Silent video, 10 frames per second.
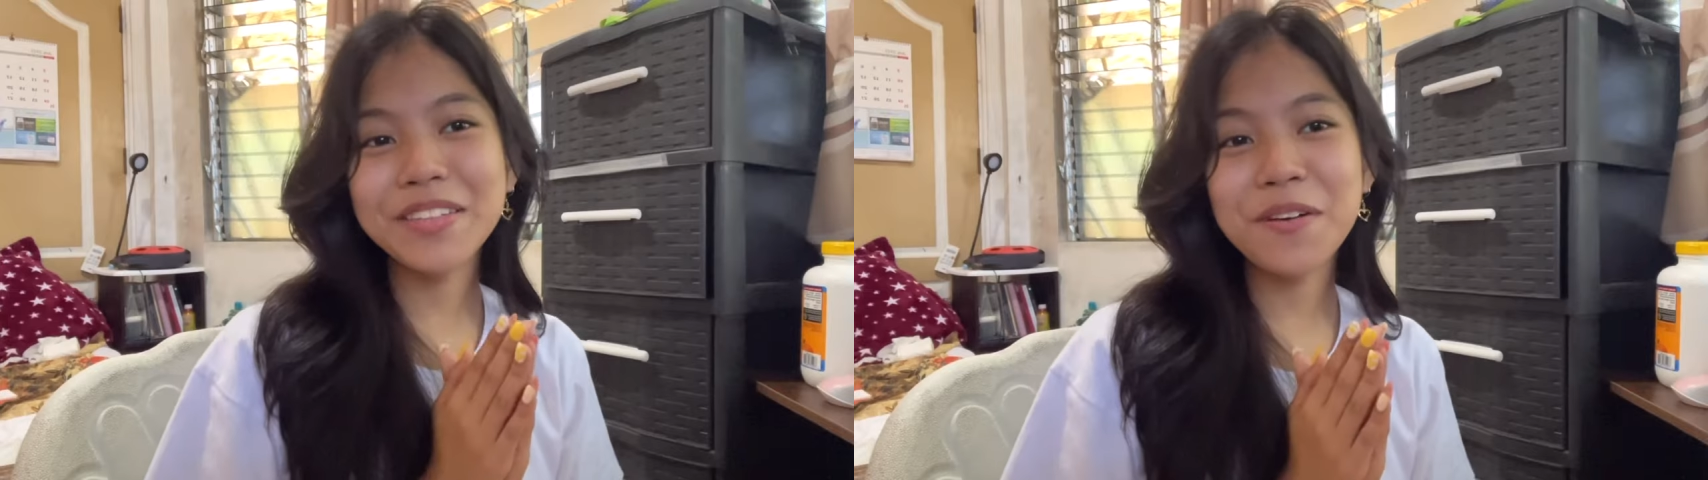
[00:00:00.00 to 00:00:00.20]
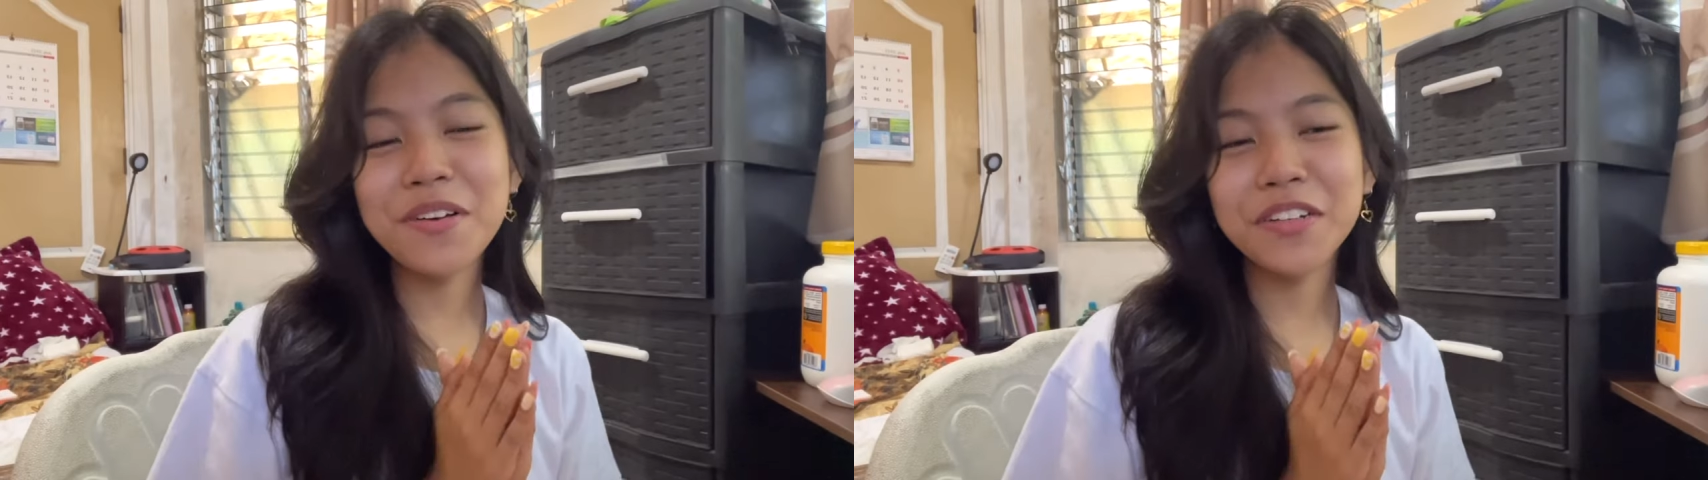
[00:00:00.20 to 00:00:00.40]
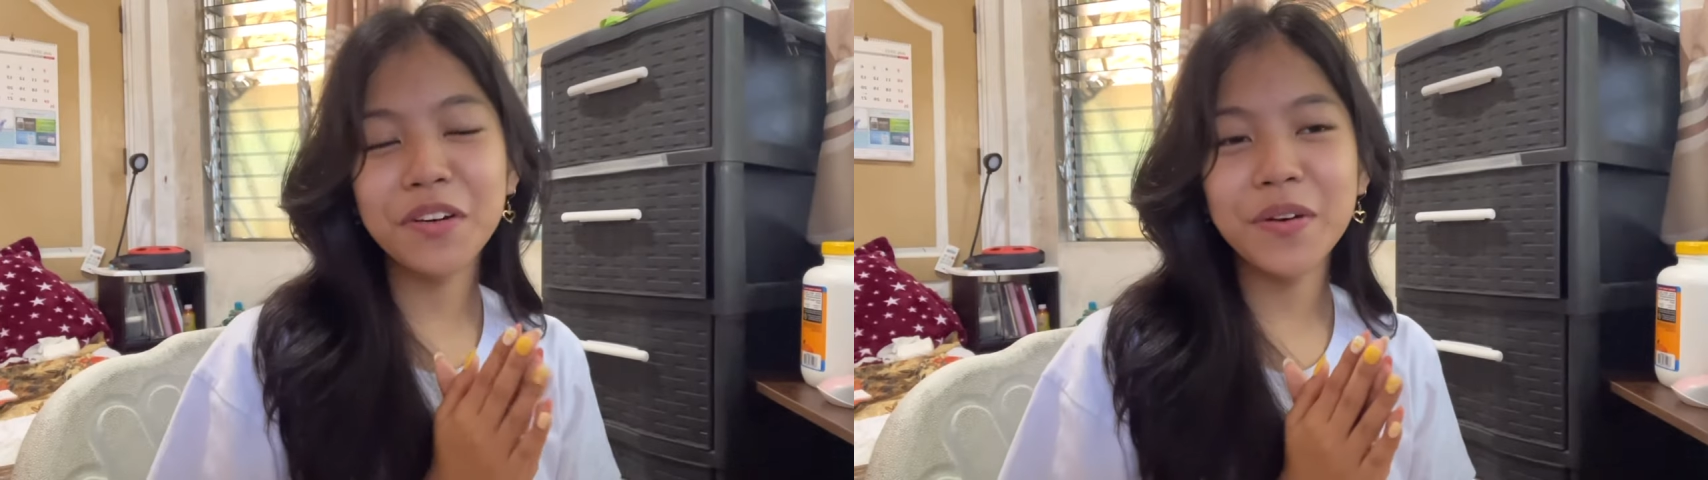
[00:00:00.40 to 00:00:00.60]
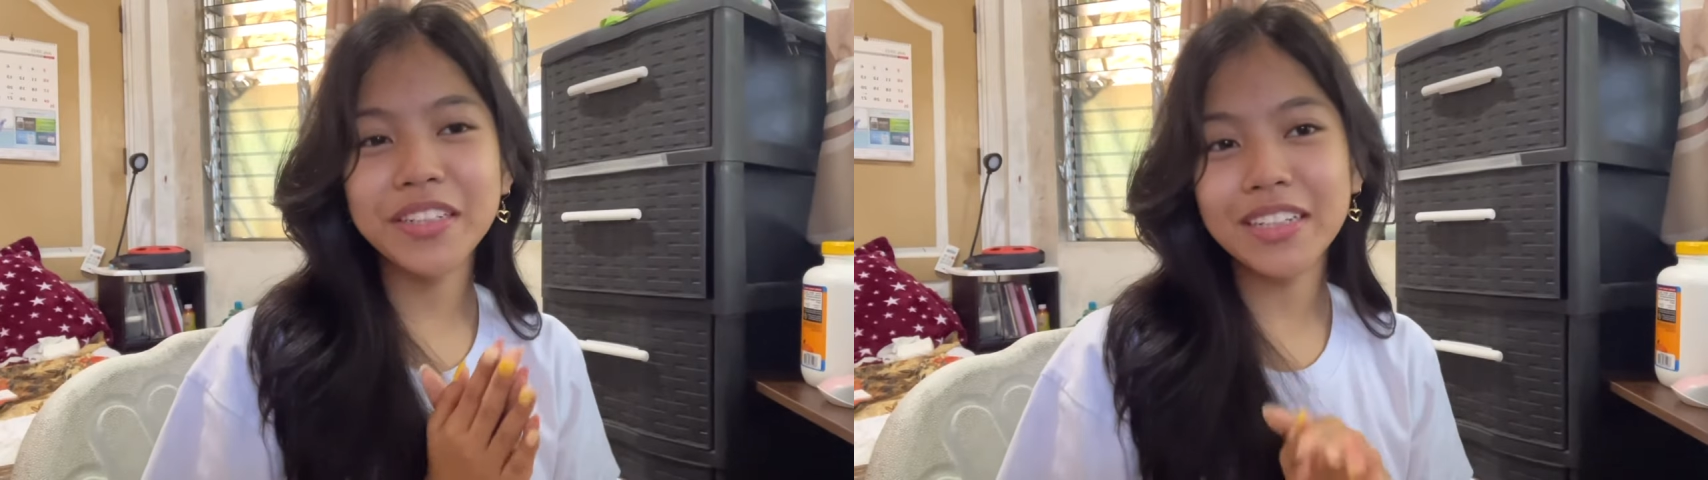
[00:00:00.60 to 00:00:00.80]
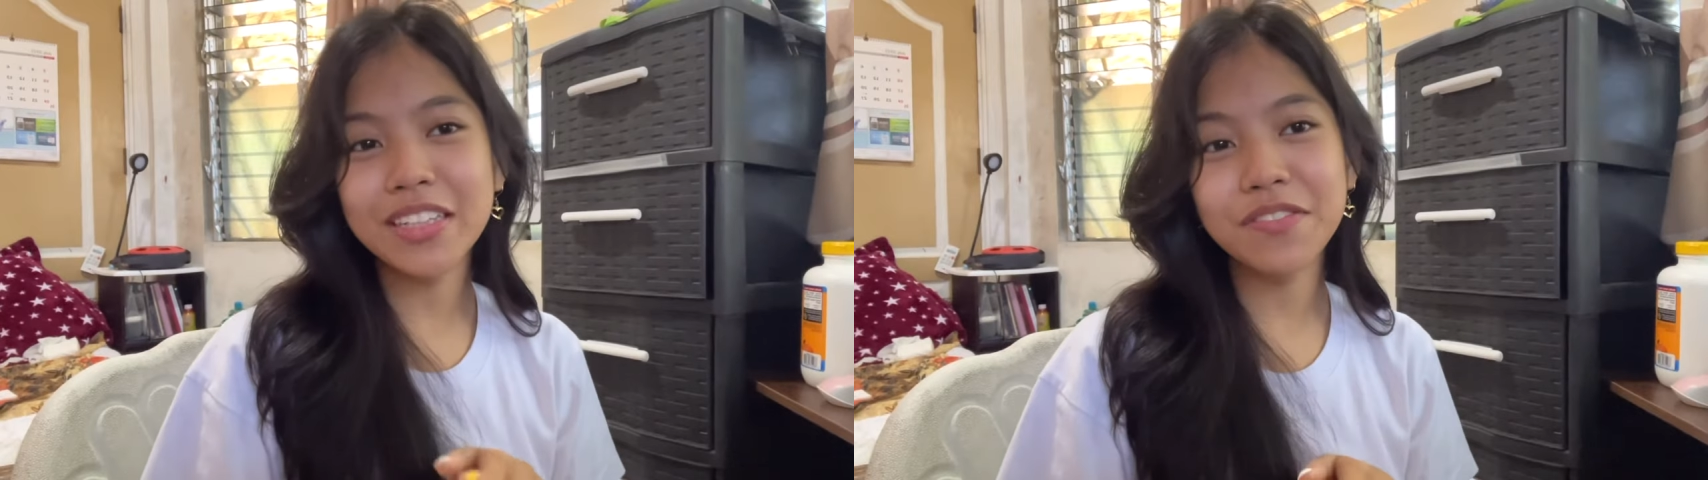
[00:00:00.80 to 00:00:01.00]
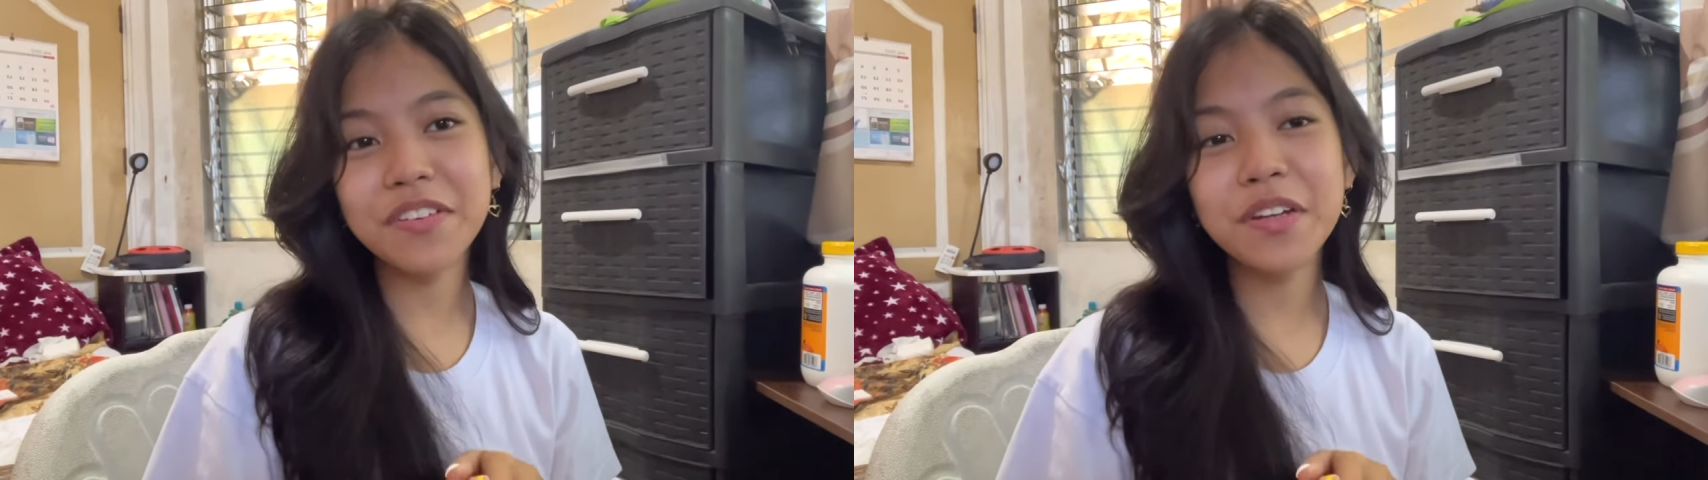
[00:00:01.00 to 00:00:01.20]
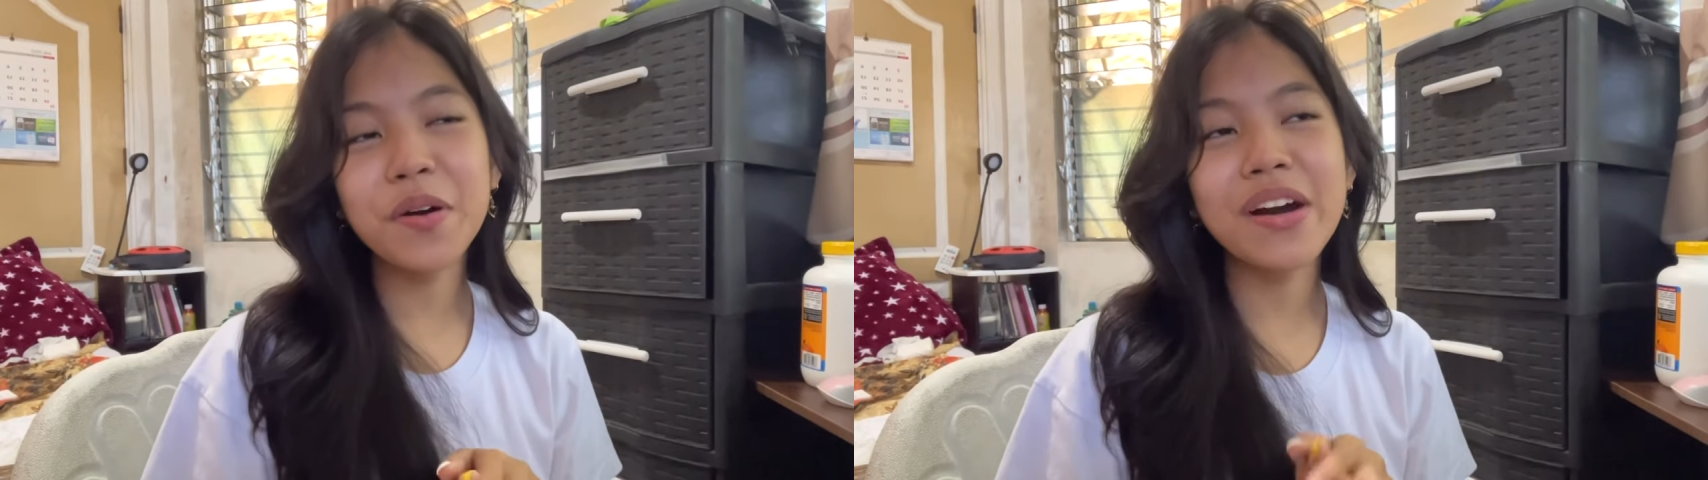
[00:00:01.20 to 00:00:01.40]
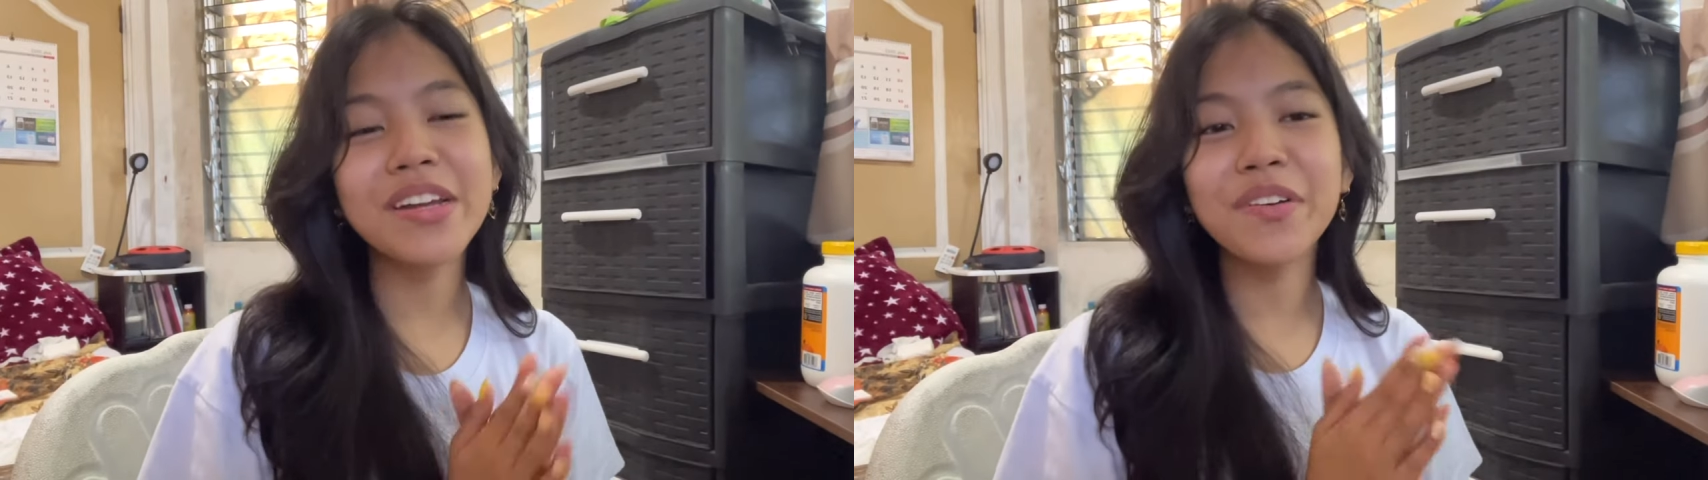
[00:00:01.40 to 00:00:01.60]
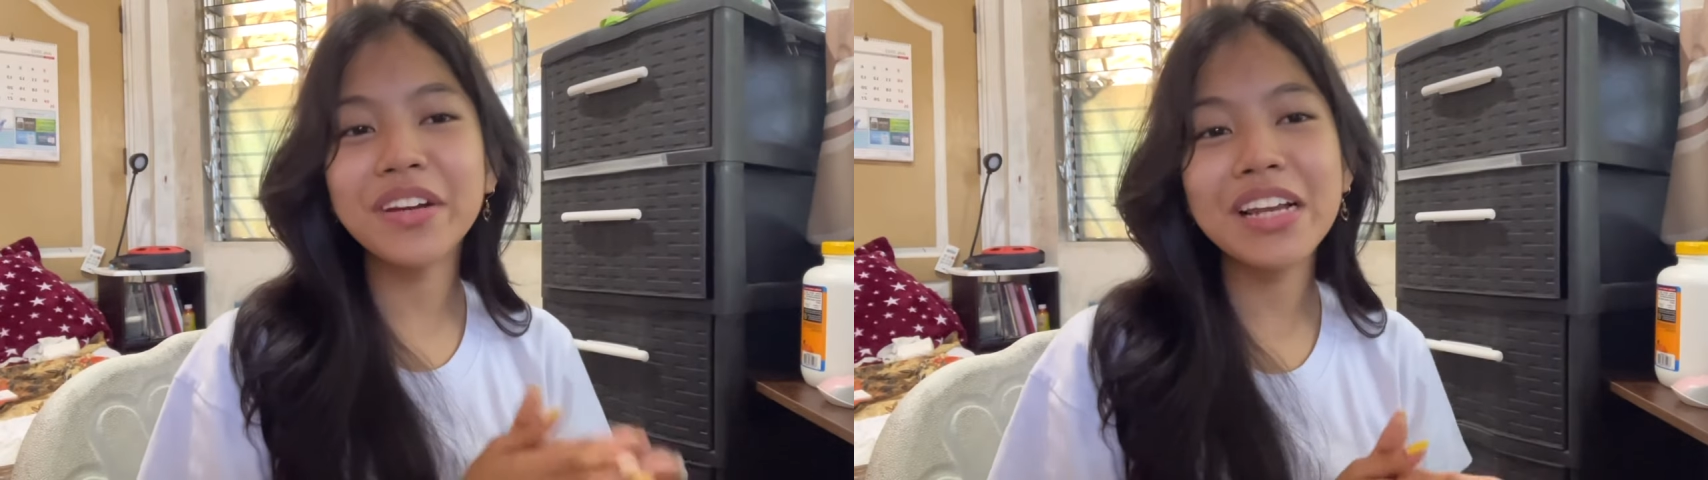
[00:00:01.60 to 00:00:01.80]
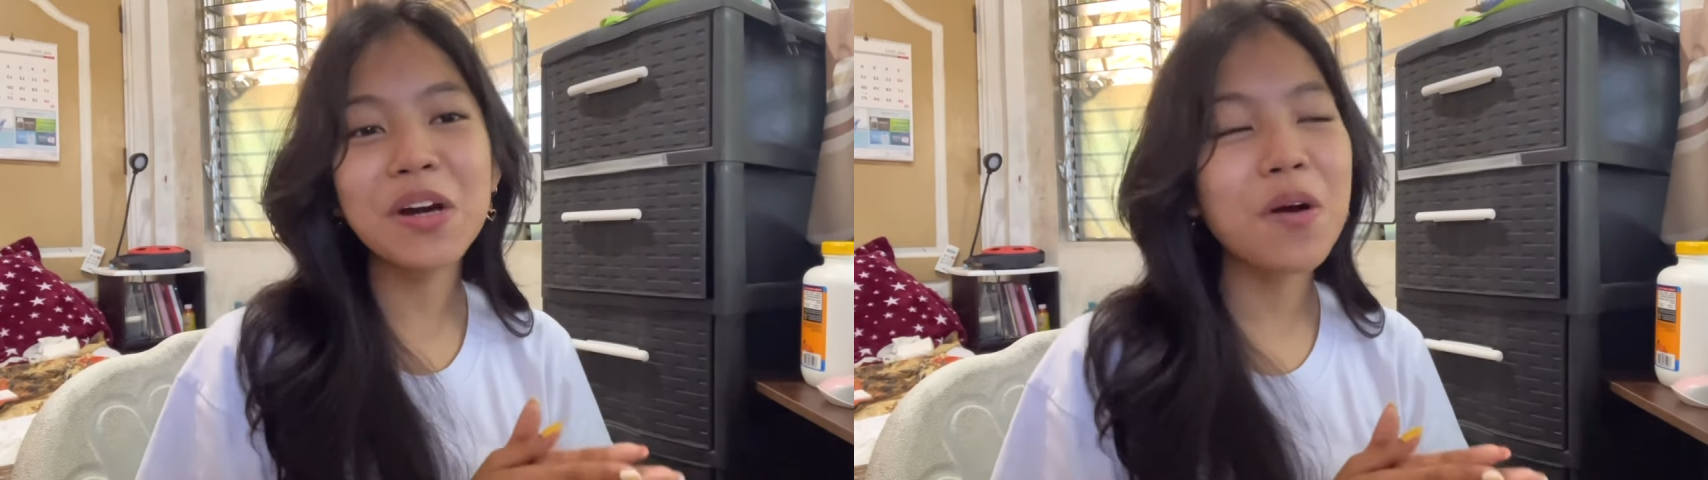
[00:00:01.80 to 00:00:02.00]
so much for watching this video and I
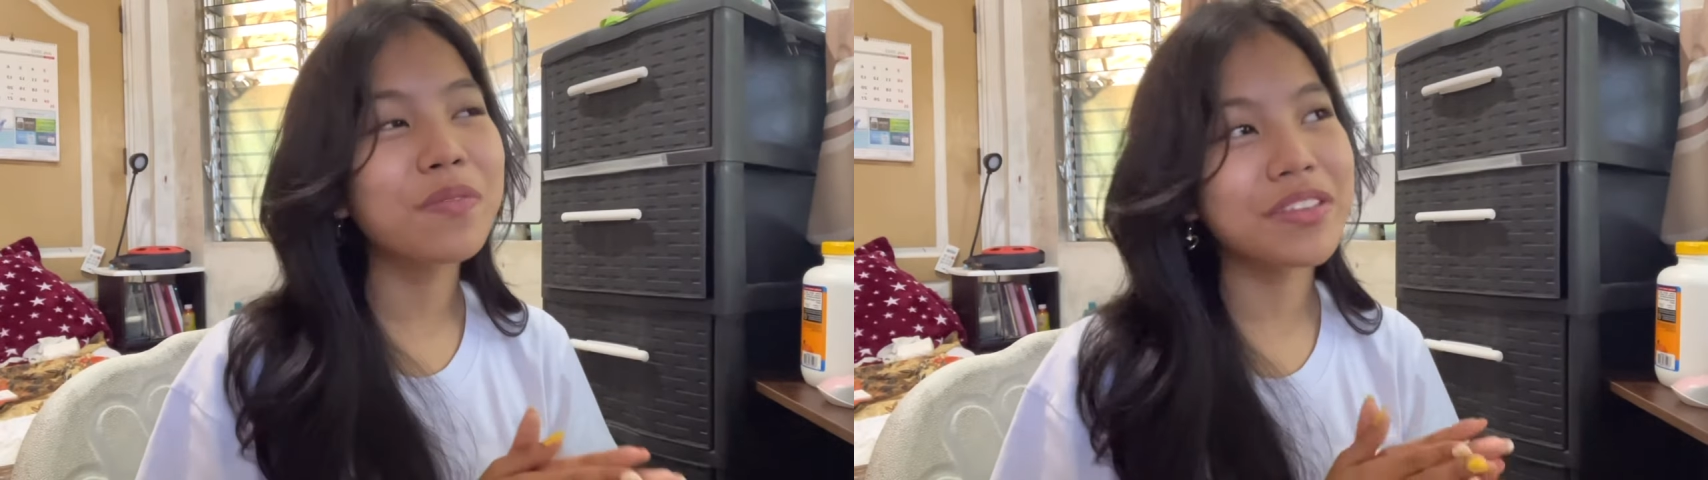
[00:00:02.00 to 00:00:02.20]
really hope